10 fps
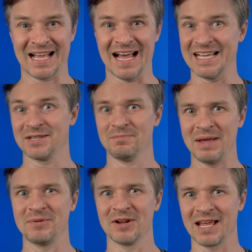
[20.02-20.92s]
guys,
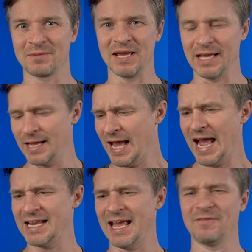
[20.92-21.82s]
maybe you're like me,
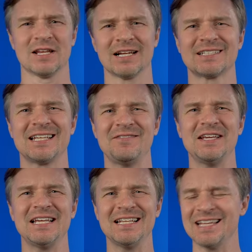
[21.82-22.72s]
and you have a little
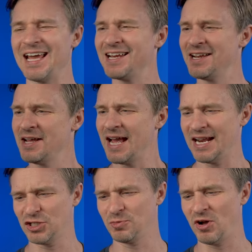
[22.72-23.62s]
ZV-E10
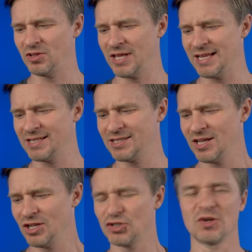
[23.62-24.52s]
and a small lens,
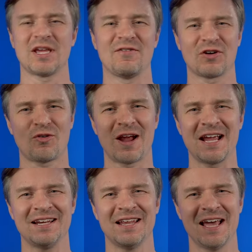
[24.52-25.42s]
so you have a
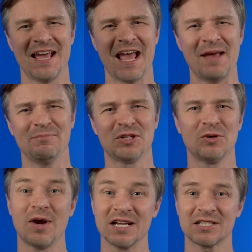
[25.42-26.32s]
Crane
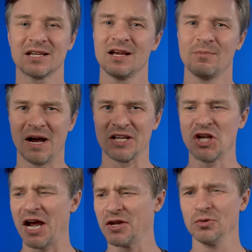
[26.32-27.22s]
M2S by
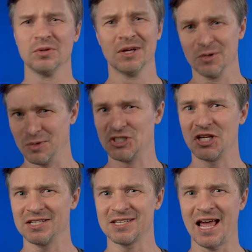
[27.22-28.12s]
Zhiyun, which
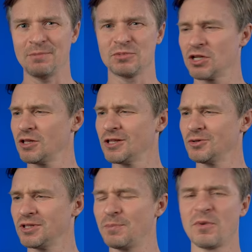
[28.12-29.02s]
is
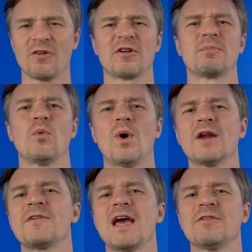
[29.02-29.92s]
absolutely perfect. But what
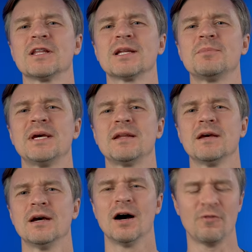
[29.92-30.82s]
if you have a little bit
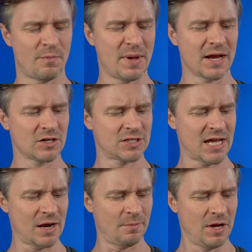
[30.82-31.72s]
of a bigger
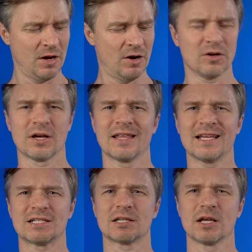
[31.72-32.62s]
setup? Oh, look at
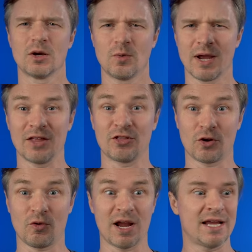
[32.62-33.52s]
this. We got the
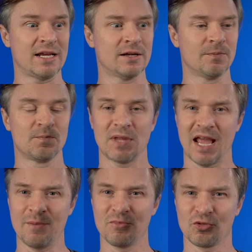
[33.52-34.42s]
Crane
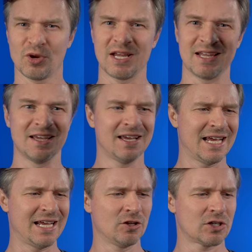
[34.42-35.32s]
M3.
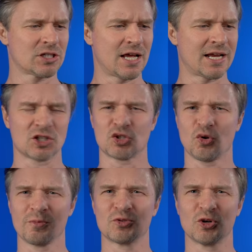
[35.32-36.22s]
He looks like a
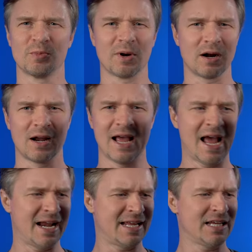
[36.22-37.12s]
stormtrooper,
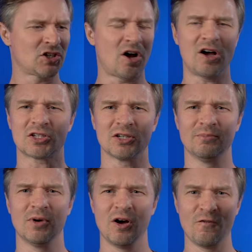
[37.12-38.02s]
and he is
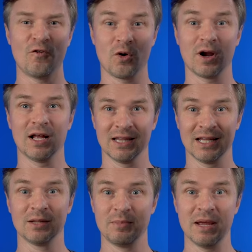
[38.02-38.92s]
awesome for a
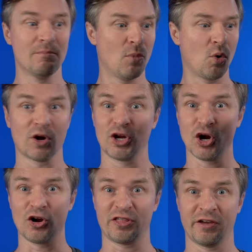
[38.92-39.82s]
little bit more
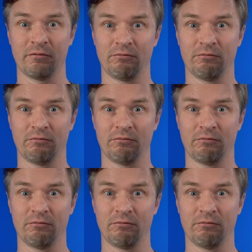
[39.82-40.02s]
girth.